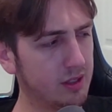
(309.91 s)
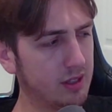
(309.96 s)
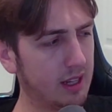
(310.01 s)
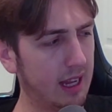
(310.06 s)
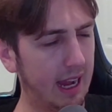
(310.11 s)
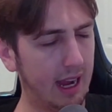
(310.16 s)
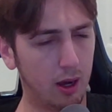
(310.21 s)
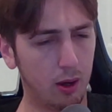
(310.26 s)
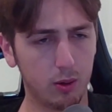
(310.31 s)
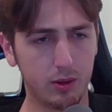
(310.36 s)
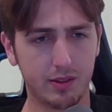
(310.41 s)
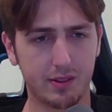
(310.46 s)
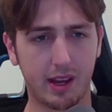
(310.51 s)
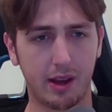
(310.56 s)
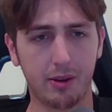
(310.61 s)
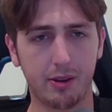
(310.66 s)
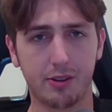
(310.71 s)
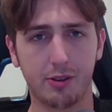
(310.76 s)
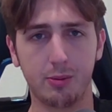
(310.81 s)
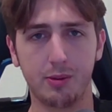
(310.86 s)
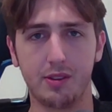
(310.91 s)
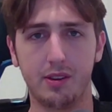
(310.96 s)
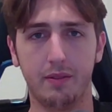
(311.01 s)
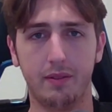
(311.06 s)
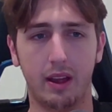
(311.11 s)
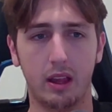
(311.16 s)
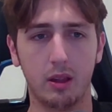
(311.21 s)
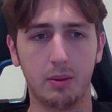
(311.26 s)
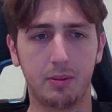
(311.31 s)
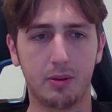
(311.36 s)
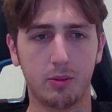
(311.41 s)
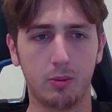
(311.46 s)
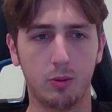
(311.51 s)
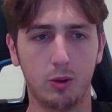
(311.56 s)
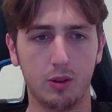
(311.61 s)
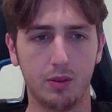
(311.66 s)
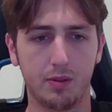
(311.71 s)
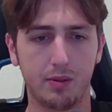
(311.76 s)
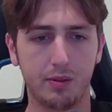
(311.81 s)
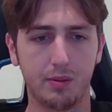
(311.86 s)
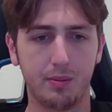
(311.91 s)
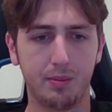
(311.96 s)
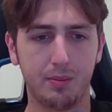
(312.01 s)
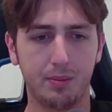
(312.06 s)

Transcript: how this character was developed was